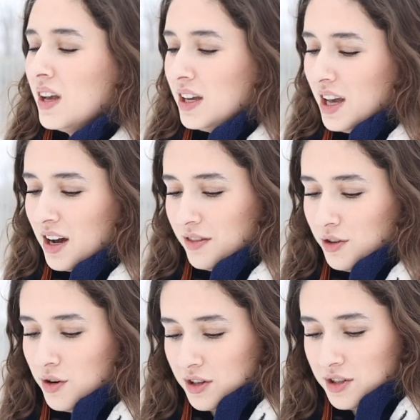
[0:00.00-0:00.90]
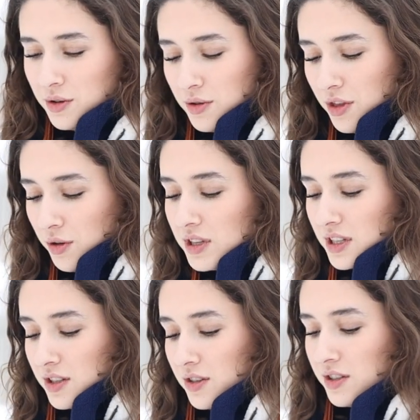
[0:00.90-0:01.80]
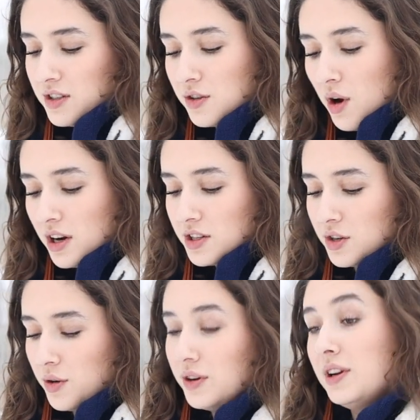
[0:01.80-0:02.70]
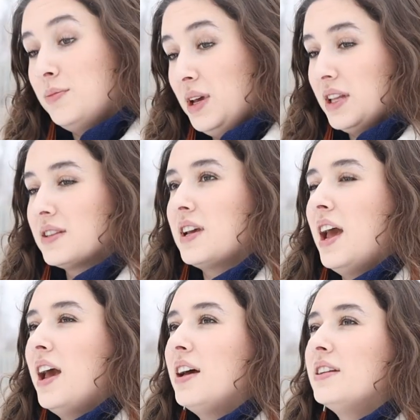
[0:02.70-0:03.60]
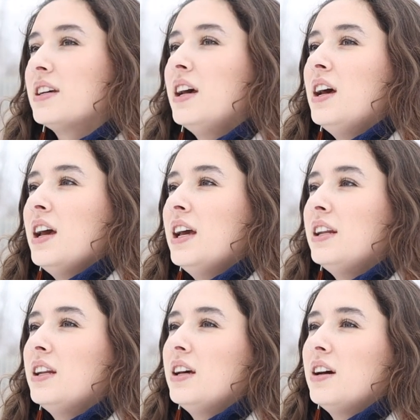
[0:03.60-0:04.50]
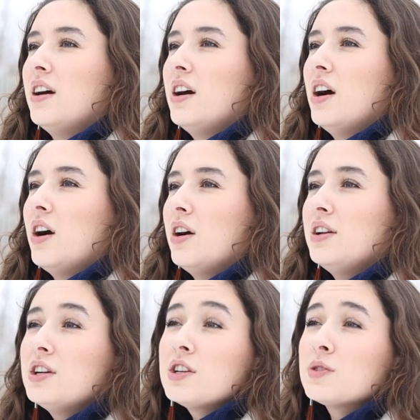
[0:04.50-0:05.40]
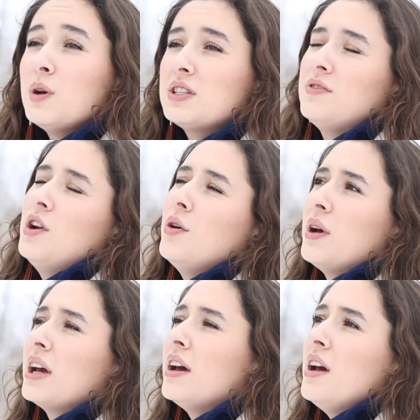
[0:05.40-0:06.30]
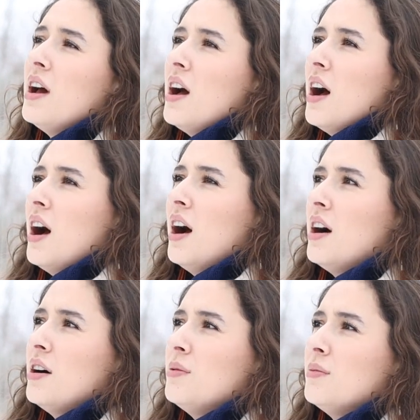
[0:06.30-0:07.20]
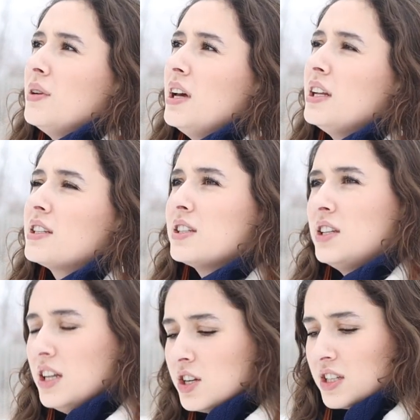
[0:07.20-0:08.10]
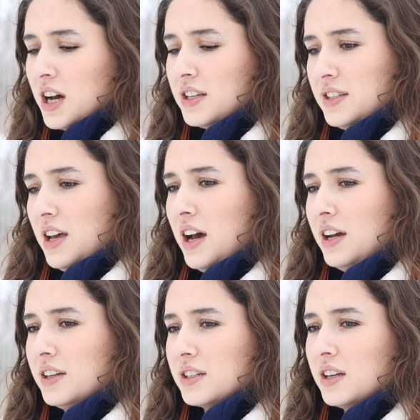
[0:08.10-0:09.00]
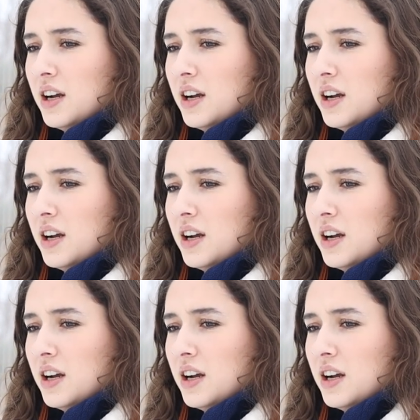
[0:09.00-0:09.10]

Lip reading: Yeah, of course. So the 3 sisters is squash, corn, and beans. And in our Indigenous ways of knowing, it teaches us that